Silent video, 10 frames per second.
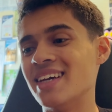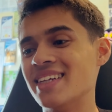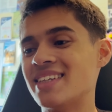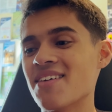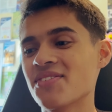
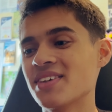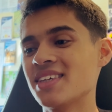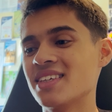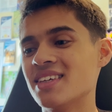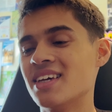it definitely
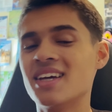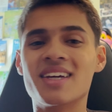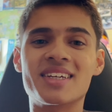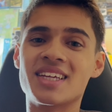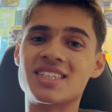
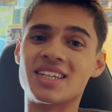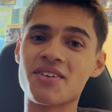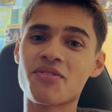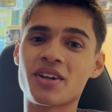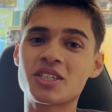gets a
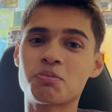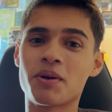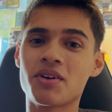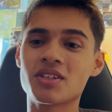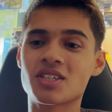different
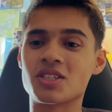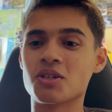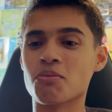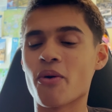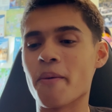experience because you're
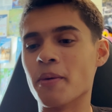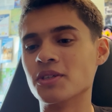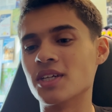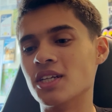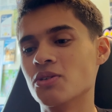more
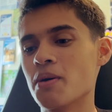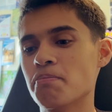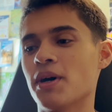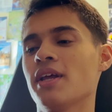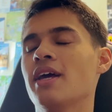immersed into it,
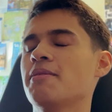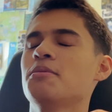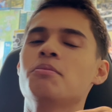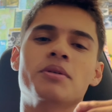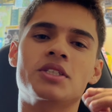but it
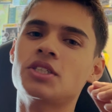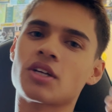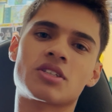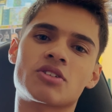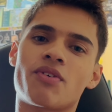would be
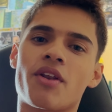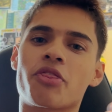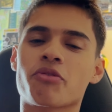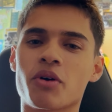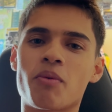just as fun
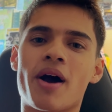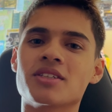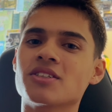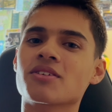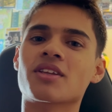thrill-wise
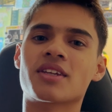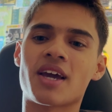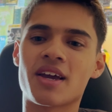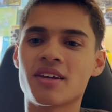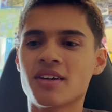during the
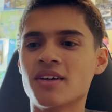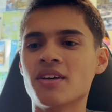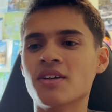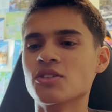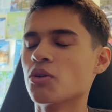day.
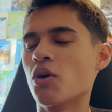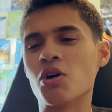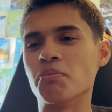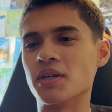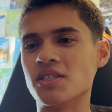So no
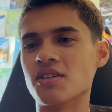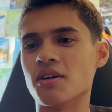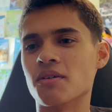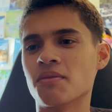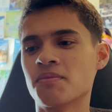complaints
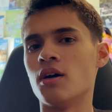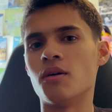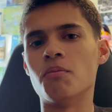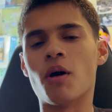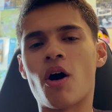there.
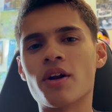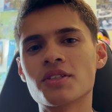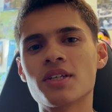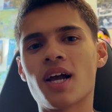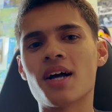But
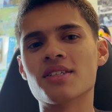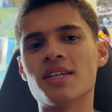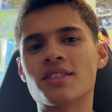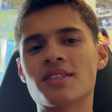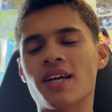honestly, guys,
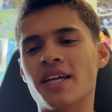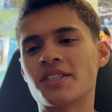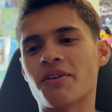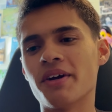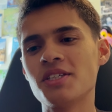it's
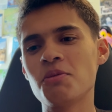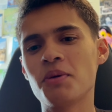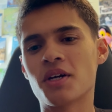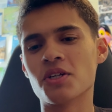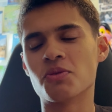crazy
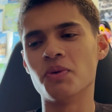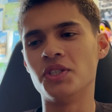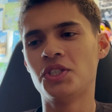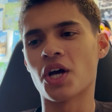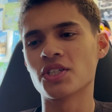because we
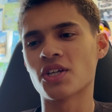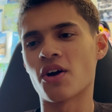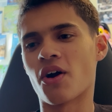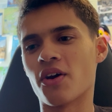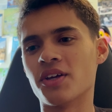just got
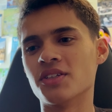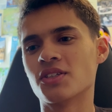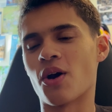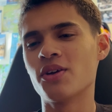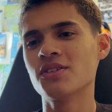Guardians.
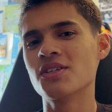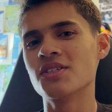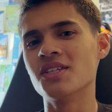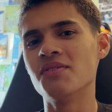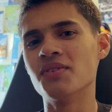Guardians
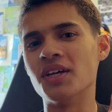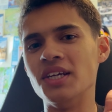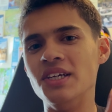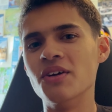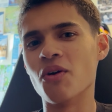isn't even a
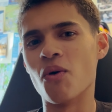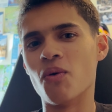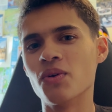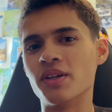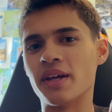year
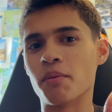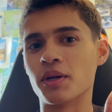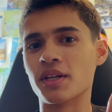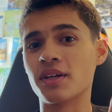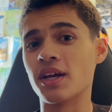old, and yet we're
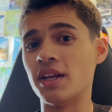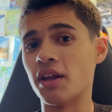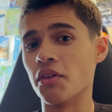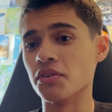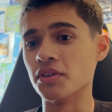getting
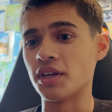another